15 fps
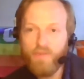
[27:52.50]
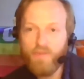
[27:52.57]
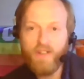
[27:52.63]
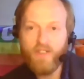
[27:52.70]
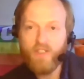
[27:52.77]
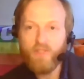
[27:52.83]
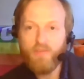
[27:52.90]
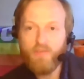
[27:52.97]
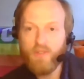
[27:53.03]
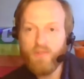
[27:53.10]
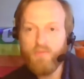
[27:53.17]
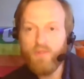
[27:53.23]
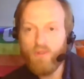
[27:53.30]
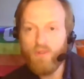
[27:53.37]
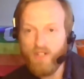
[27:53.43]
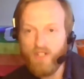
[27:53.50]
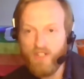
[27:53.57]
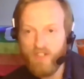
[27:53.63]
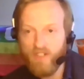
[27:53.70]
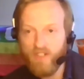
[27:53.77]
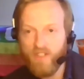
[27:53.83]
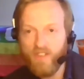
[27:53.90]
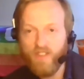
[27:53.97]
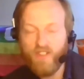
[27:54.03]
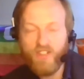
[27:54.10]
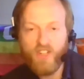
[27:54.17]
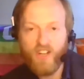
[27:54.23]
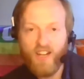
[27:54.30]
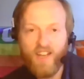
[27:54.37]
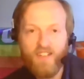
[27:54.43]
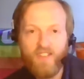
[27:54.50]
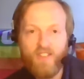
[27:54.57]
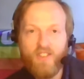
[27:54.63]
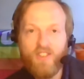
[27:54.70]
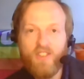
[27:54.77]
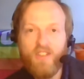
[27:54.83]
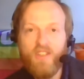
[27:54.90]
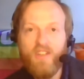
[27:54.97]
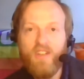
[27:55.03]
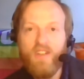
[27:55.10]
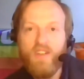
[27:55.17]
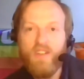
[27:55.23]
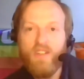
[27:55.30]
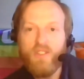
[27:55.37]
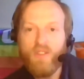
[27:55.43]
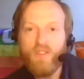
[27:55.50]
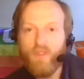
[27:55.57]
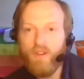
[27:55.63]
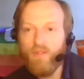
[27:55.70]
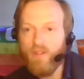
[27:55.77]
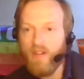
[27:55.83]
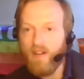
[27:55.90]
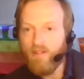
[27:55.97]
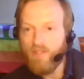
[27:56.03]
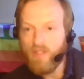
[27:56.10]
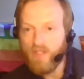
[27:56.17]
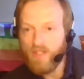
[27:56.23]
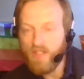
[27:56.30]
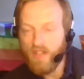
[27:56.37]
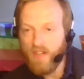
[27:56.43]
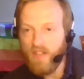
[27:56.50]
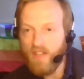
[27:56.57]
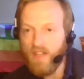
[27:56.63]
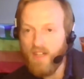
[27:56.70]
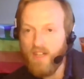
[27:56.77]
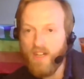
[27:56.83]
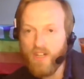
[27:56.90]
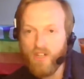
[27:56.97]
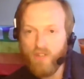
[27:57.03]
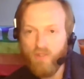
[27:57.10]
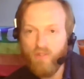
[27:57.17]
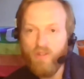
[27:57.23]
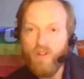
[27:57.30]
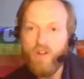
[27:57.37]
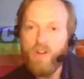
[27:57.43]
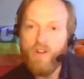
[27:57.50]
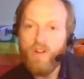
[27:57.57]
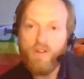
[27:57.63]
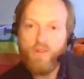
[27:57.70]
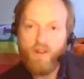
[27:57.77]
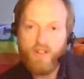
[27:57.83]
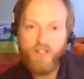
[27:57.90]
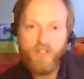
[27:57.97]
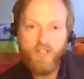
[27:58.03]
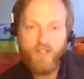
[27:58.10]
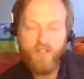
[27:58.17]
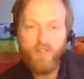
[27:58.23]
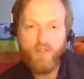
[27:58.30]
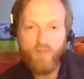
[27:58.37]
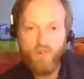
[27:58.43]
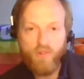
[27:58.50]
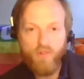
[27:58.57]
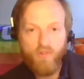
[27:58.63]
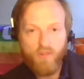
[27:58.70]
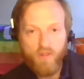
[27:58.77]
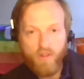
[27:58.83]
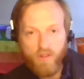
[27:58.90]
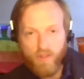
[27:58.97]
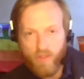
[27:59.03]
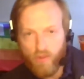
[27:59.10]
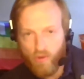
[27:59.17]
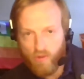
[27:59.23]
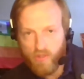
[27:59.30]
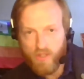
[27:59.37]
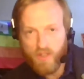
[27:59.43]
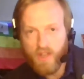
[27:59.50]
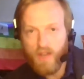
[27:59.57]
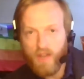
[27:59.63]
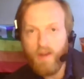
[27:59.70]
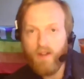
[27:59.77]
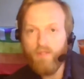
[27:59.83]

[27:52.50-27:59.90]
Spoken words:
have begun to put some questions in the chat. So if anyone else has any initial questions or thoughts that came